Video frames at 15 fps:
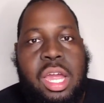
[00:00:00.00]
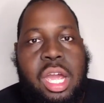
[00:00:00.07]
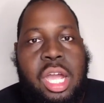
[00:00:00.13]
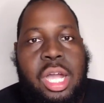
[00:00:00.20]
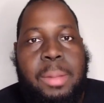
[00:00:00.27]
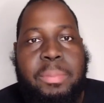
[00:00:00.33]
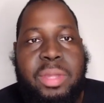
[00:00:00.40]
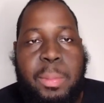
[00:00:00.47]

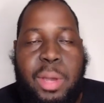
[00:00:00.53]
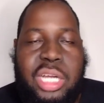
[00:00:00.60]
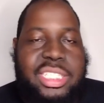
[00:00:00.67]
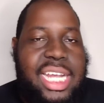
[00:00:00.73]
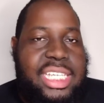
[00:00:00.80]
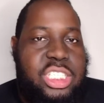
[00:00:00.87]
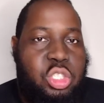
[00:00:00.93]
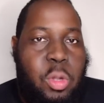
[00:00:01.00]
Um, Lamar
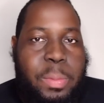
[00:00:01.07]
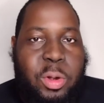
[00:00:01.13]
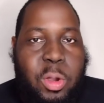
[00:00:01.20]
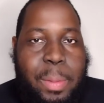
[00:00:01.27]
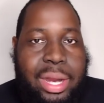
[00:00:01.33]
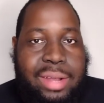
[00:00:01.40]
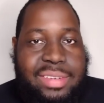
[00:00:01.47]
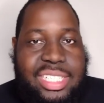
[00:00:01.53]
Jackson is going to be the
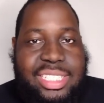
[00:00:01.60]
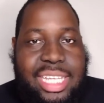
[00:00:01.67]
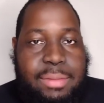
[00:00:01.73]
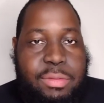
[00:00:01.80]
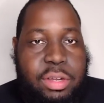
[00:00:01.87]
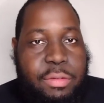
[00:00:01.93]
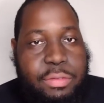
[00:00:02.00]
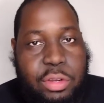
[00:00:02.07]
quarterback of this
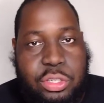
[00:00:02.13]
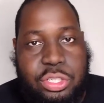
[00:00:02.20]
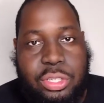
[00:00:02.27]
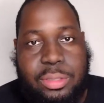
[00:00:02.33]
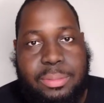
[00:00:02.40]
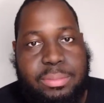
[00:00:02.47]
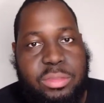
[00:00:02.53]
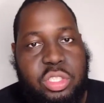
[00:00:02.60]
team for the
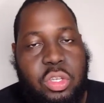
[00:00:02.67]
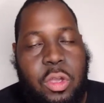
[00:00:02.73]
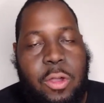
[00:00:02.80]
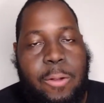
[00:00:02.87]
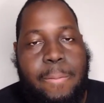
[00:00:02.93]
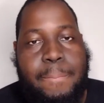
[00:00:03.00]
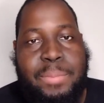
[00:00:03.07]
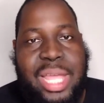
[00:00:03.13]
future,
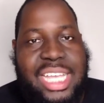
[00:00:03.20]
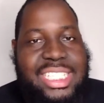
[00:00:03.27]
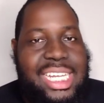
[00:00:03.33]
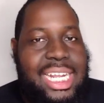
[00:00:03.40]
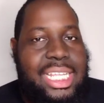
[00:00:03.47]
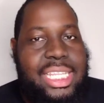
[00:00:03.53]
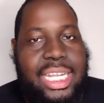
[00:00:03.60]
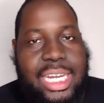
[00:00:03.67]
so I'm not
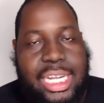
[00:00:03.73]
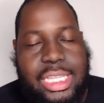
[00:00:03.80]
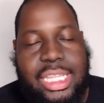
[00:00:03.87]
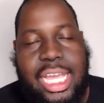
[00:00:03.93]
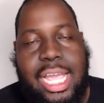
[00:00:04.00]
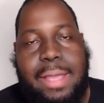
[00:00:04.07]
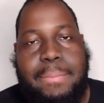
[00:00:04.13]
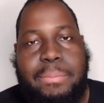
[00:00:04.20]
saying anything like
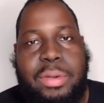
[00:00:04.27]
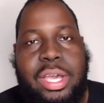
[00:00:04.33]
that.